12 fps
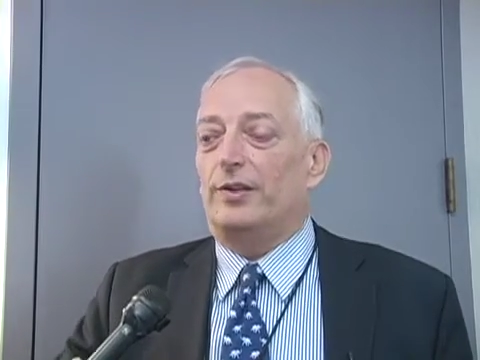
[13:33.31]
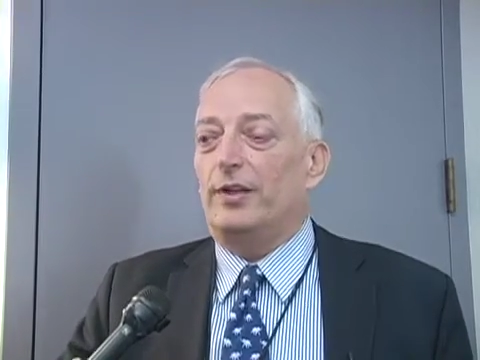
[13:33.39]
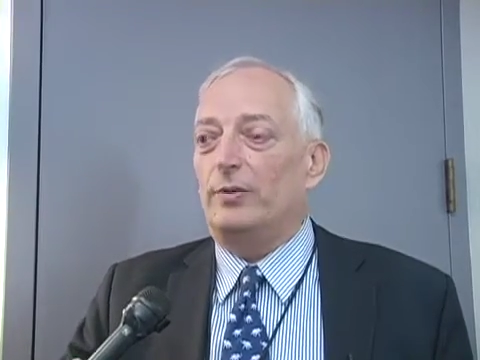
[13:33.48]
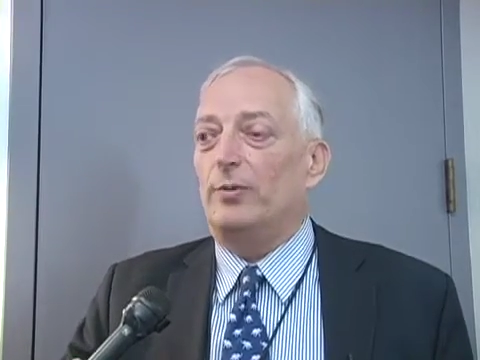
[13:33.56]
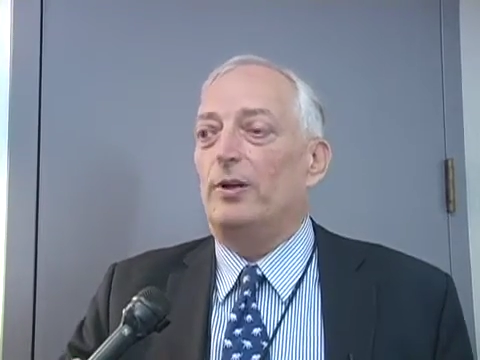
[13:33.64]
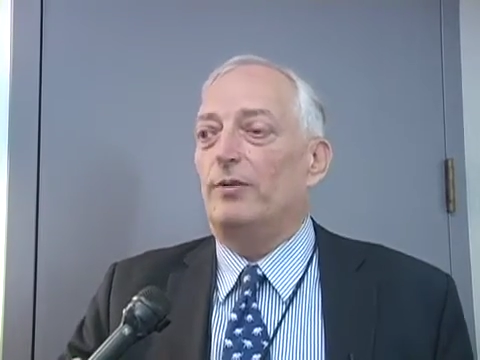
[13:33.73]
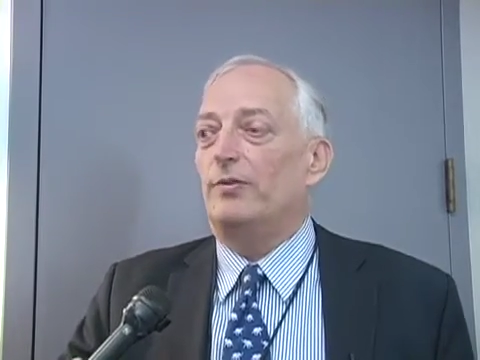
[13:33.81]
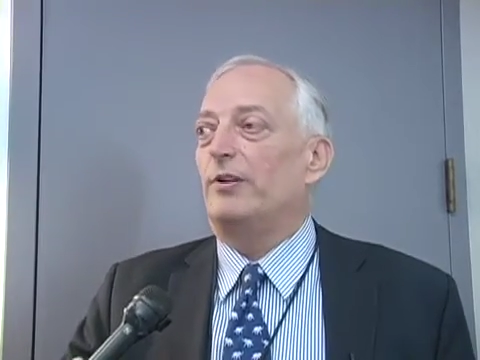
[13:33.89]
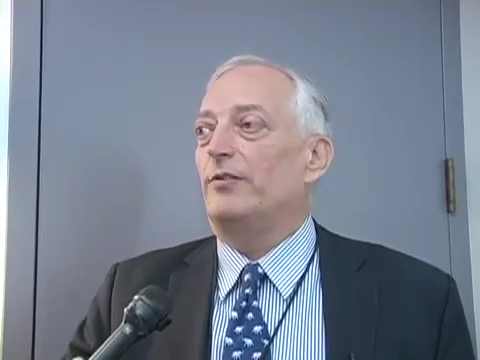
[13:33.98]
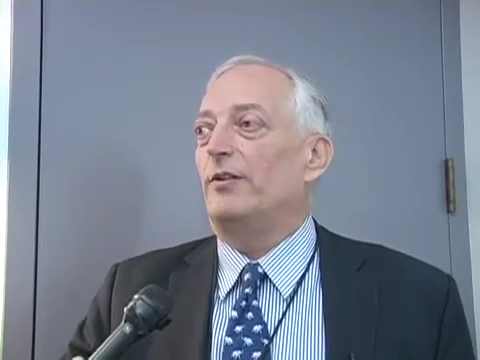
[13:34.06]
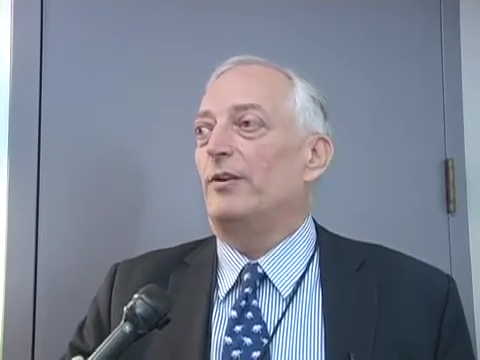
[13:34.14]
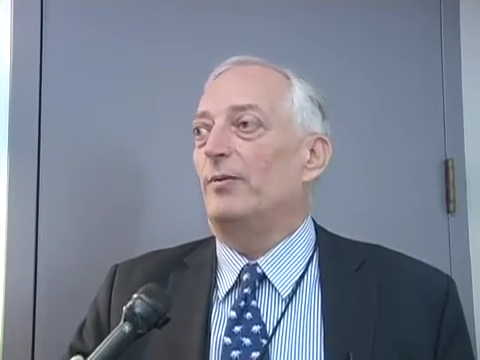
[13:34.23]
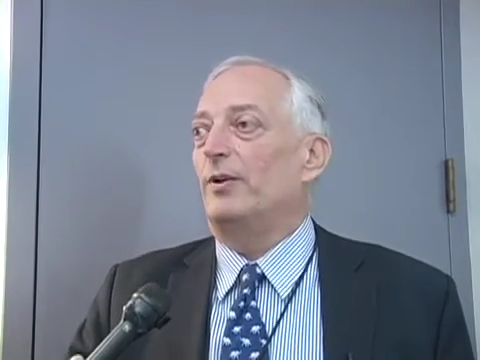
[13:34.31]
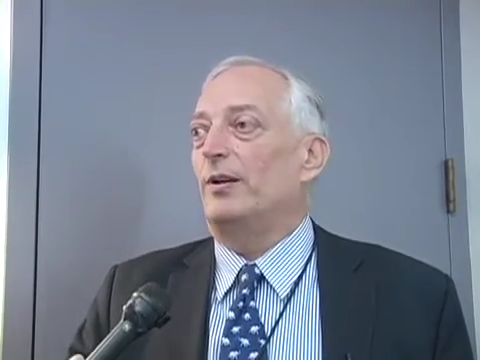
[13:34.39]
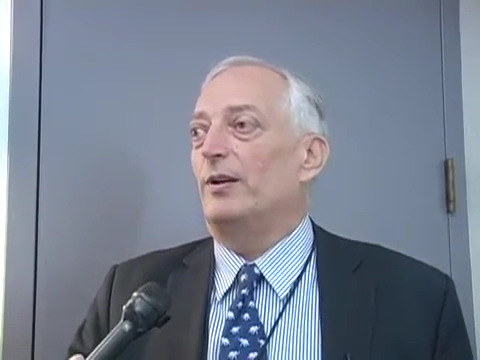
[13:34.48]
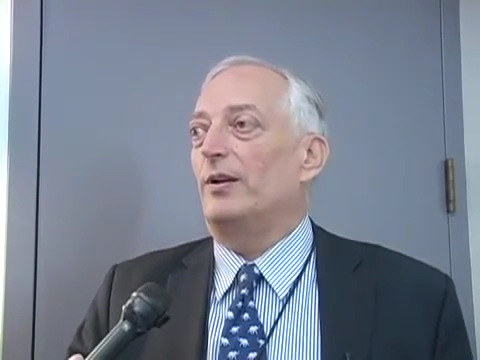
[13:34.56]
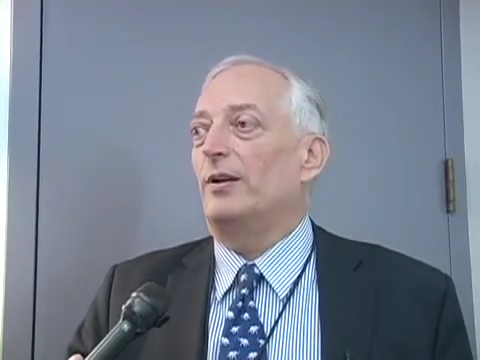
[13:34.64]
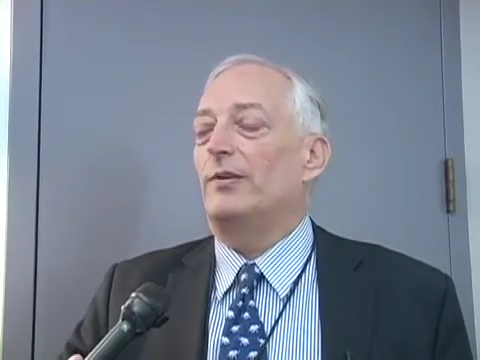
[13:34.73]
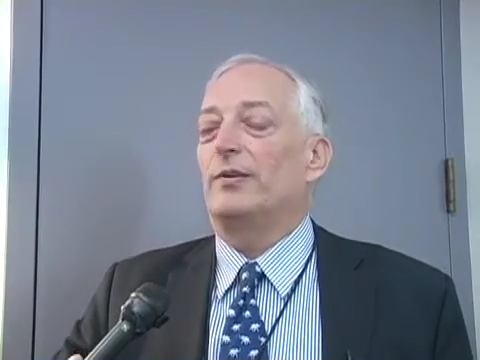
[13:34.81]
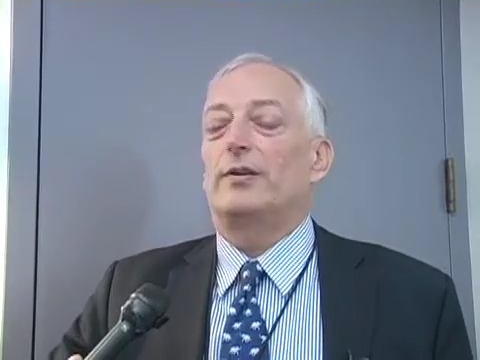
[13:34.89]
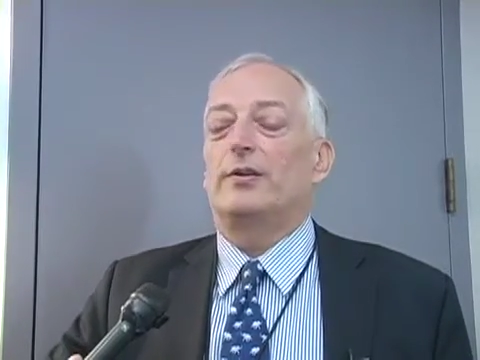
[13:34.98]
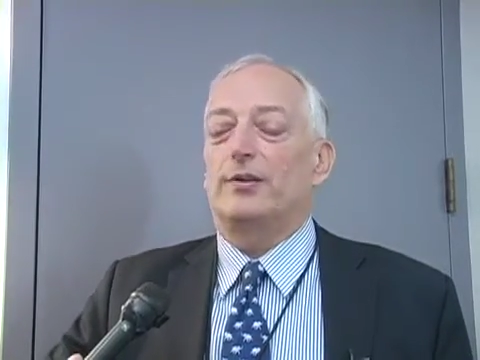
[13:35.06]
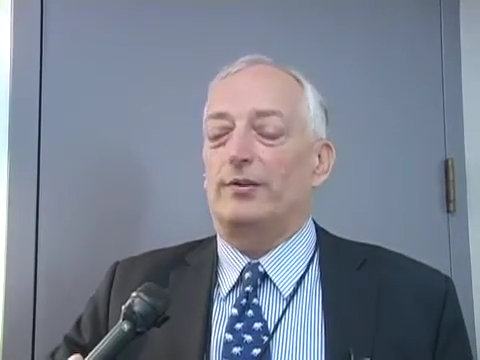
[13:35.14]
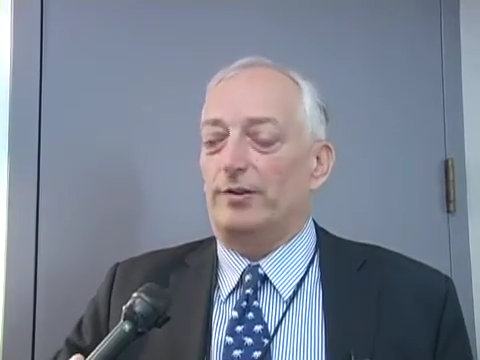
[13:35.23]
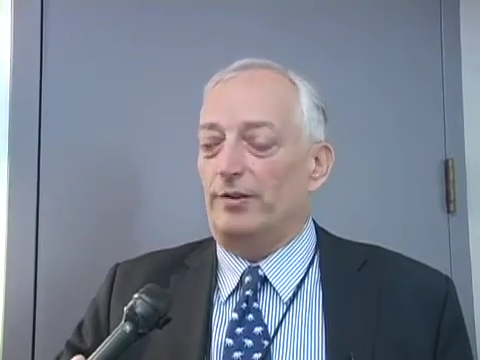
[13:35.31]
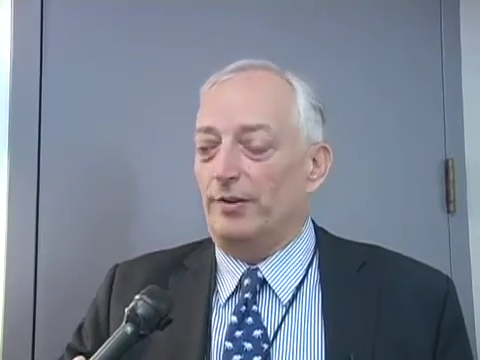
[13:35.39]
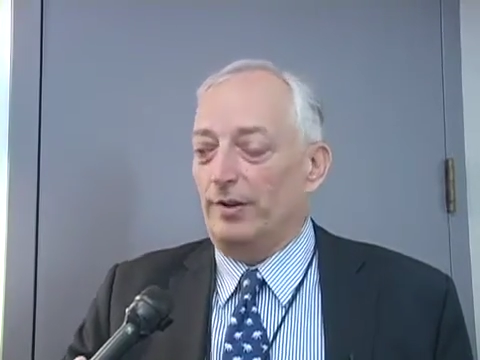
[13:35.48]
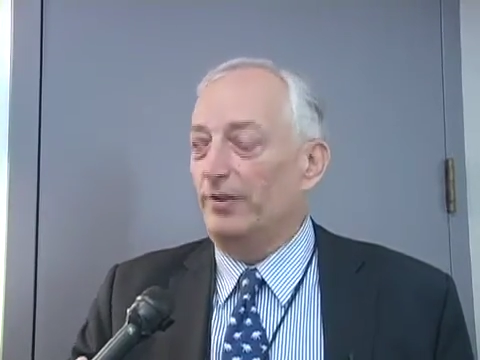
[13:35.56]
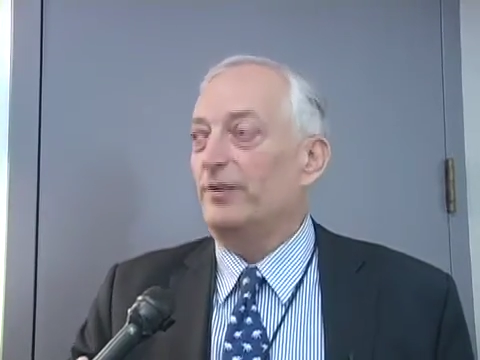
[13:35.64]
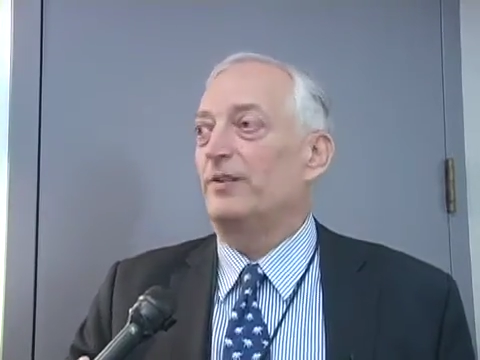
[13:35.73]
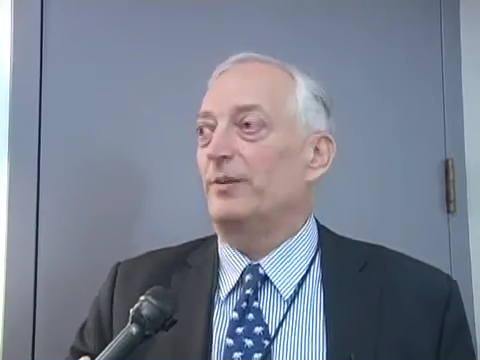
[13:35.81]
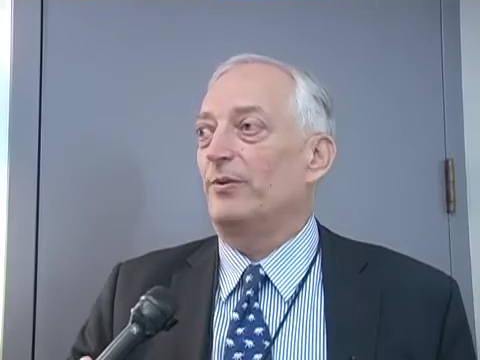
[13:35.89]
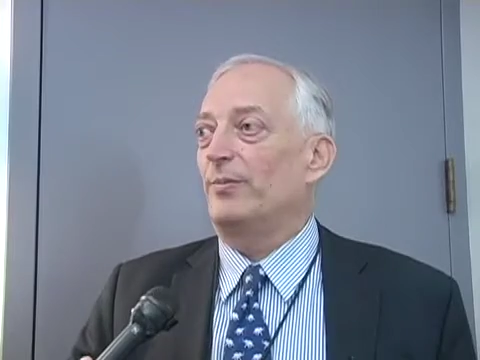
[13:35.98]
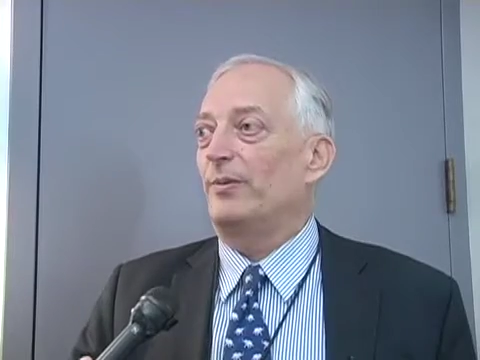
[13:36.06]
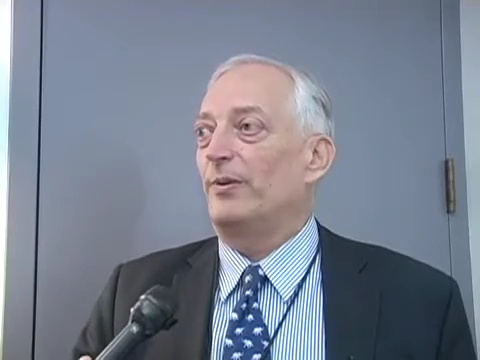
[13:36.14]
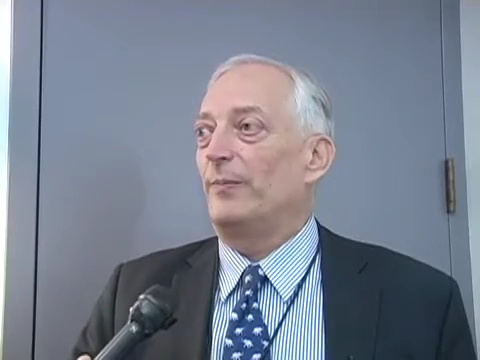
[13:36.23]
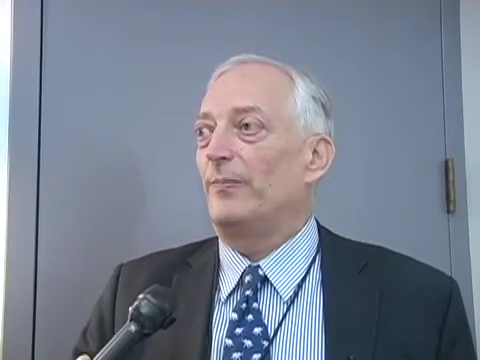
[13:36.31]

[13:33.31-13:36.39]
they will eventually realize this is not acceptable,